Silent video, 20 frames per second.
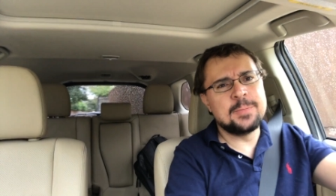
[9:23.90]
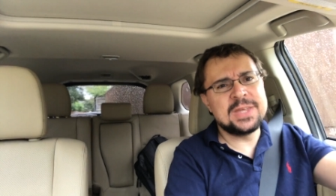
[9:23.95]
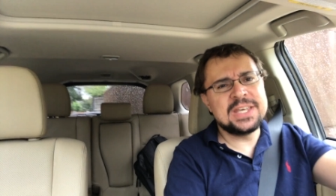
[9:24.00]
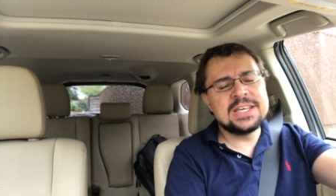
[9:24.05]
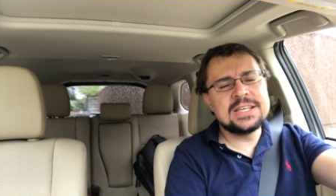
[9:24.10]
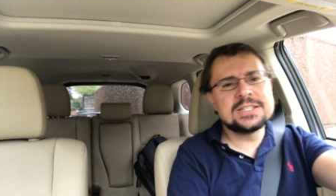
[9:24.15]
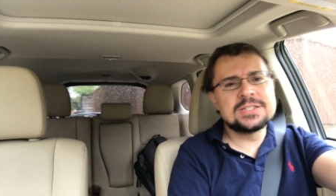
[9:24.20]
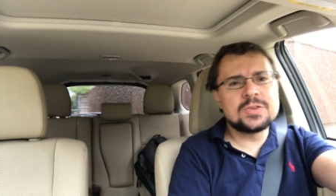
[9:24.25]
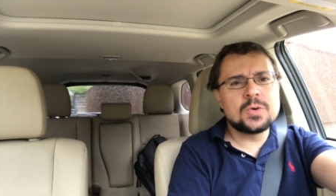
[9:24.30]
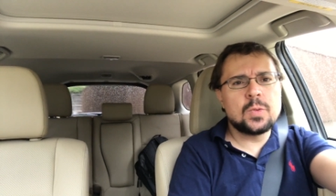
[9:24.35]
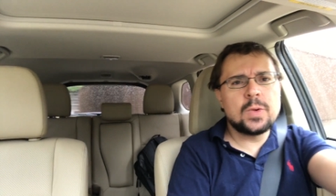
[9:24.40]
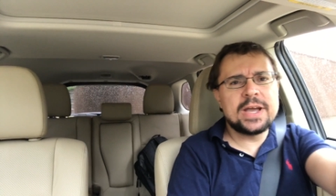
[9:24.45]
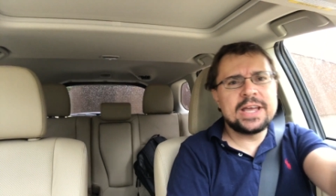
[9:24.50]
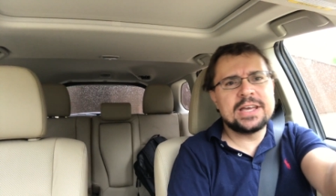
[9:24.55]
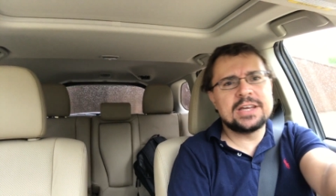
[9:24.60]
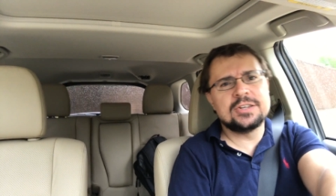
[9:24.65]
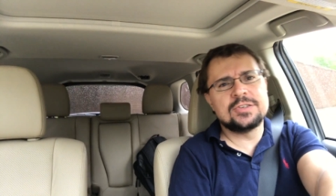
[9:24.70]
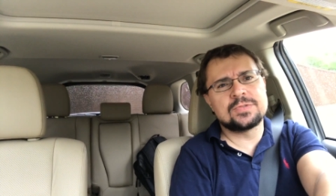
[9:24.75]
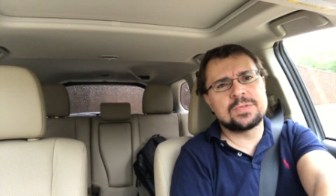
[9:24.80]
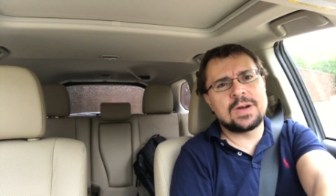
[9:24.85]
Is the way
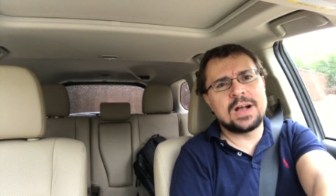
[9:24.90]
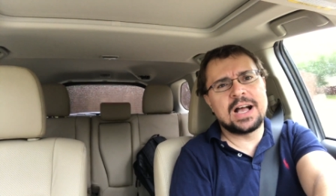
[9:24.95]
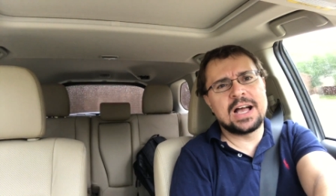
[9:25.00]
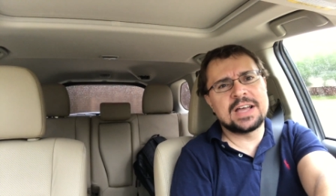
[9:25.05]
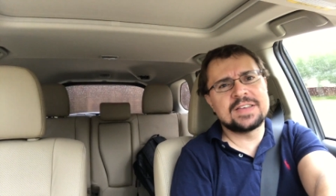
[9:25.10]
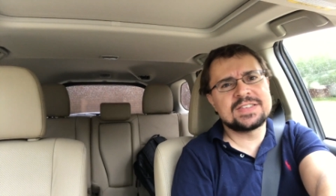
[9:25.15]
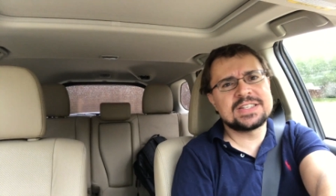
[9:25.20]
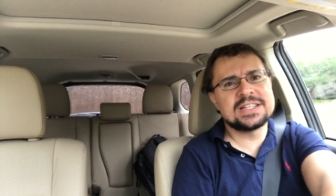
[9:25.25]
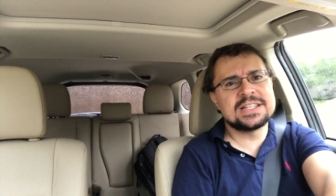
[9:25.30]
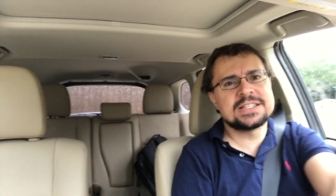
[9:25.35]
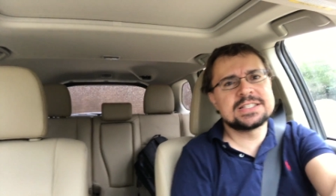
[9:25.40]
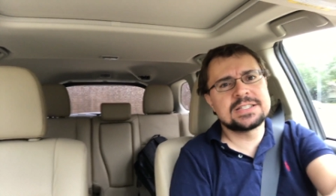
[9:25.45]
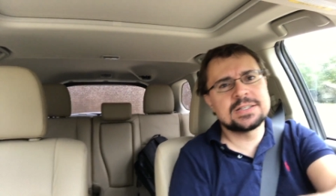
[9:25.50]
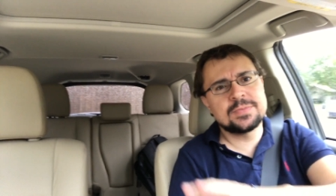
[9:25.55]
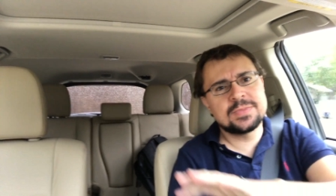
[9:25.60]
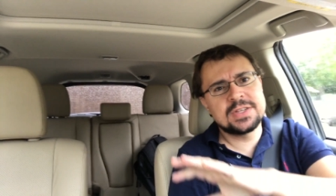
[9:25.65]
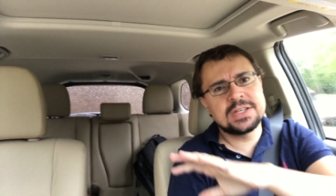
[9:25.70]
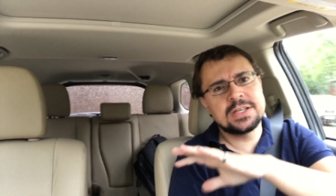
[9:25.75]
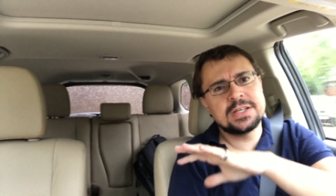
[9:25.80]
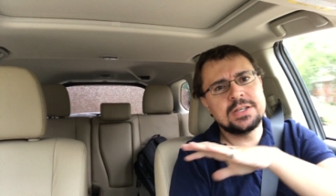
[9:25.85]
it drives, and that's
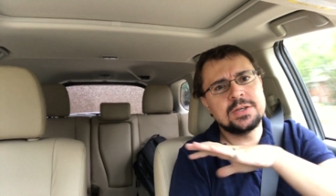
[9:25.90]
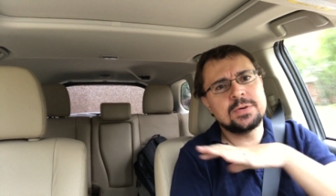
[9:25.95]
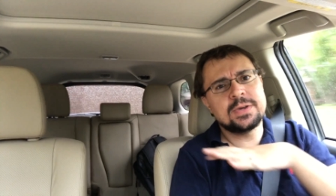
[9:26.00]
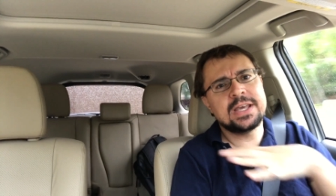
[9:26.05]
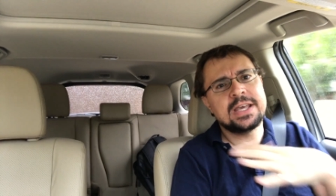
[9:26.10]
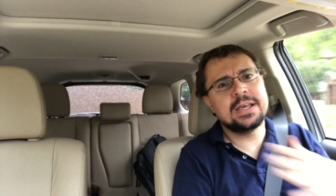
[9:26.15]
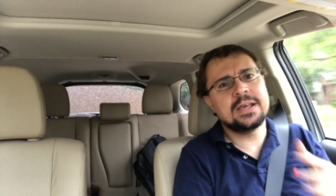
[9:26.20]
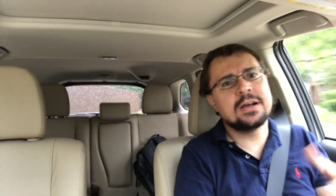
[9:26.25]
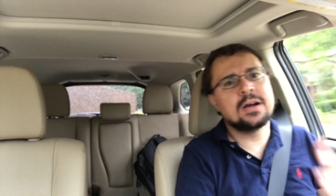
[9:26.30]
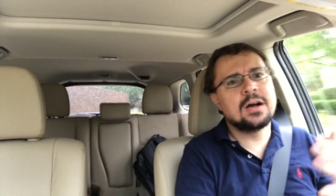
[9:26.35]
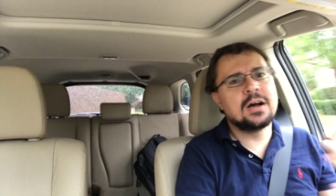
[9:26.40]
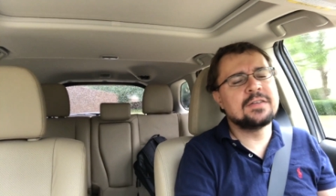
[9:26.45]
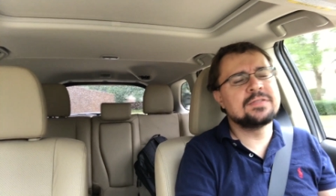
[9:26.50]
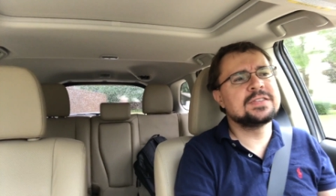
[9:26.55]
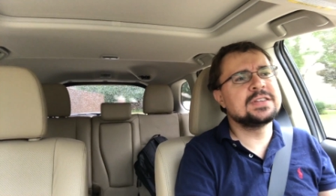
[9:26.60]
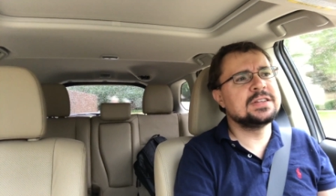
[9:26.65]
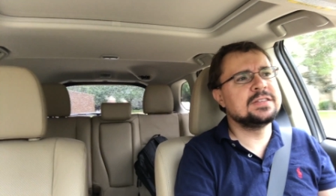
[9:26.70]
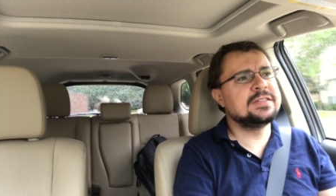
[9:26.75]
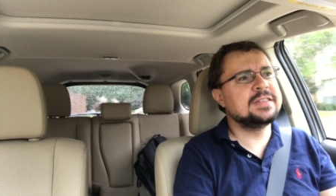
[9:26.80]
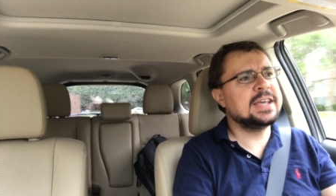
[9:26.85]
something you can't
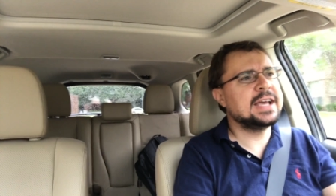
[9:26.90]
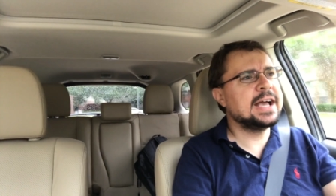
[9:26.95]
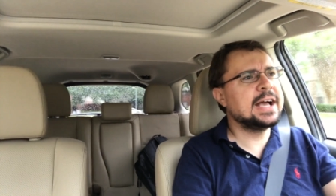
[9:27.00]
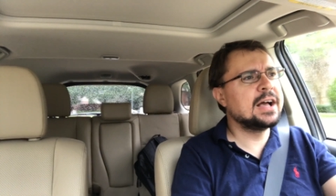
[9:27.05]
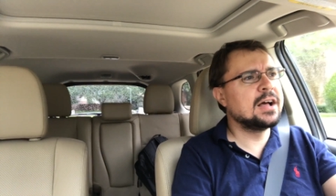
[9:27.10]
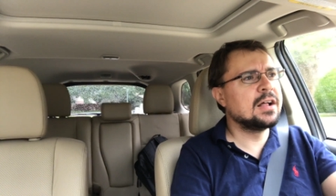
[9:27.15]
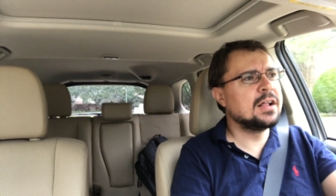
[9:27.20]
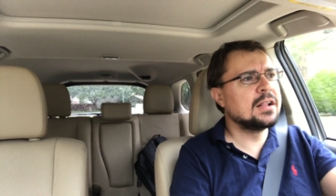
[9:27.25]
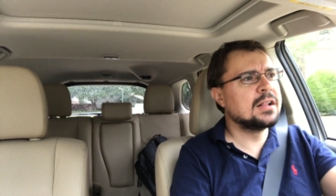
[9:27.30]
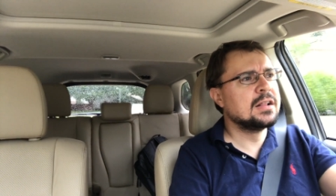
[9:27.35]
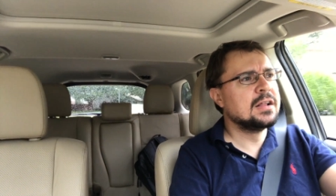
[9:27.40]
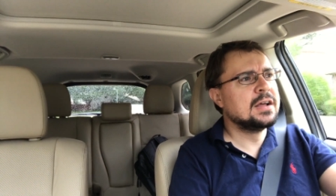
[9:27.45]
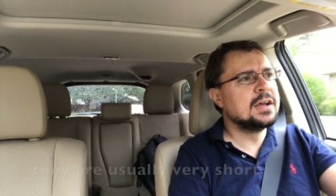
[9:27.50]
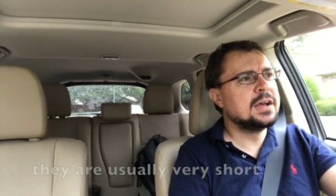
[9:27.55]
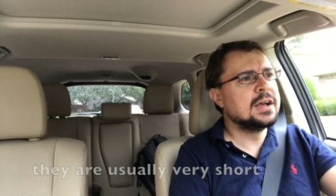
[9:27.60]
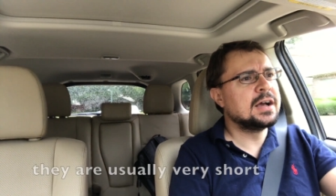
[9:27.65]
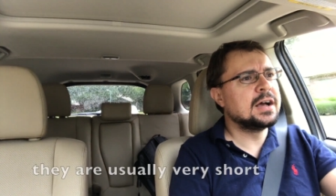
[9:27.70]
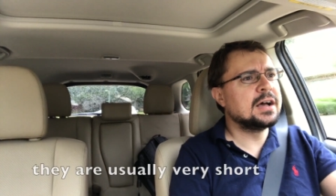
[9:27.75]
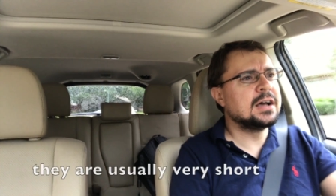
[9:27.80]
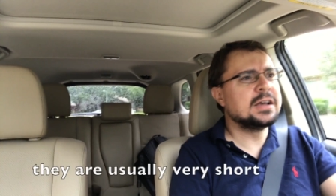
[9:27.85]
often tell
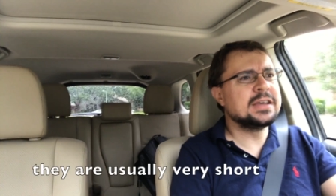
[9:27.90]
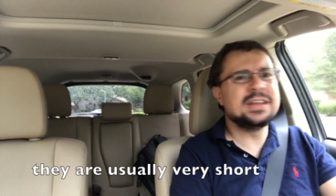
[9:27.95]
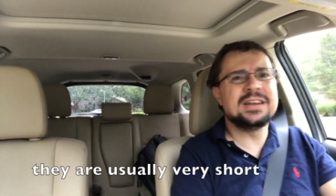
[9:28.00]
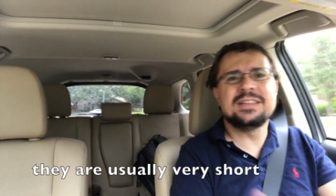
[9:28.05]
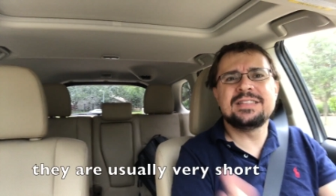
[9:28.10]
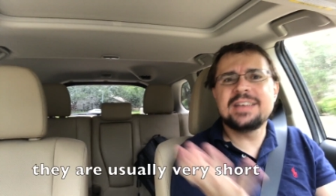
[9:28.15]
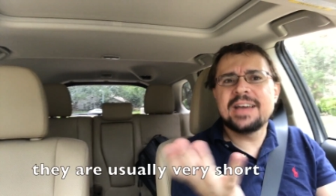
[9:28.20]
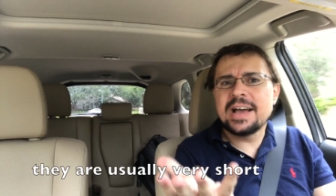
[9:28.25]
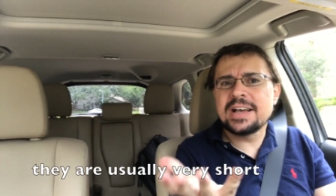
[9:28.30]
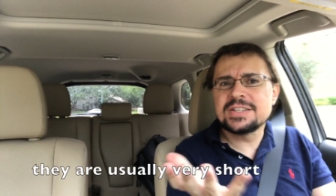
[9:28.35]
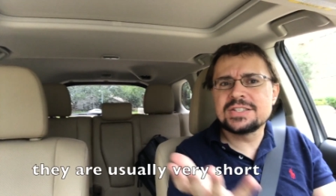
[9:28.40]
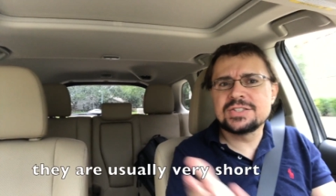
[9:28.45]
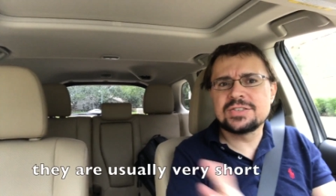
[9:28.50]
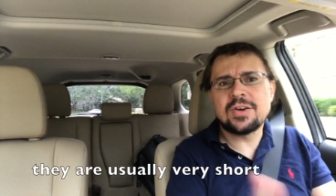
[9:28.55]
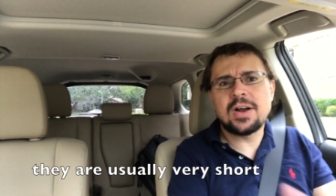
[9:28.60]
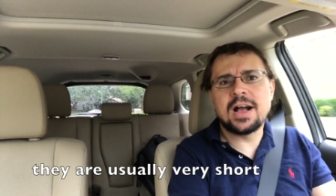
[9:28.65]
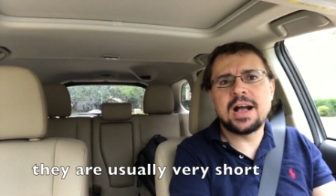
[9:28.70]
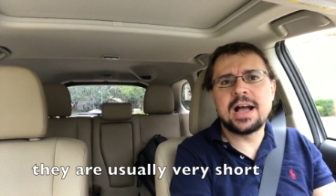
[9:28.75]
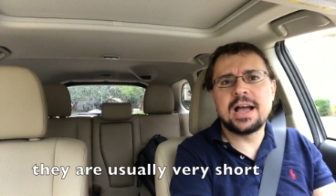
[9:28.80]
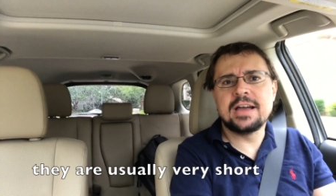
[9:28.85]
in a test
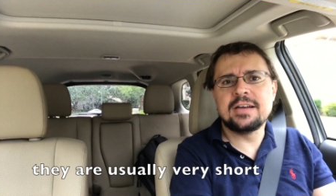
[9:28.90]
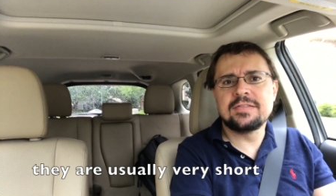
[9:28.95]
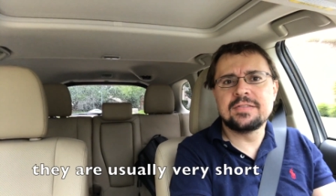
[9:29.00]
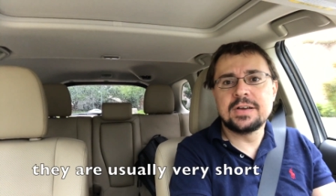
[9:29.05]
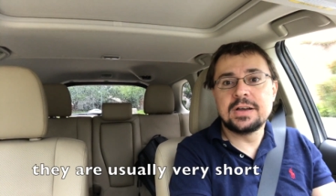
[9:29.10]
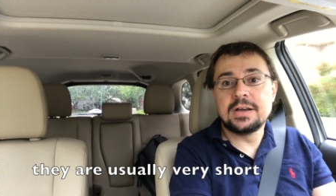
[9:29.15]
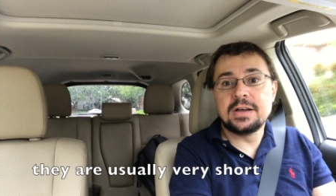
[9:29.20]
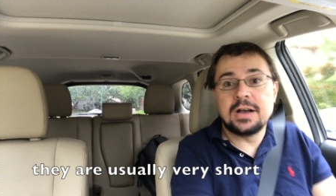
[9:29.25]
drive.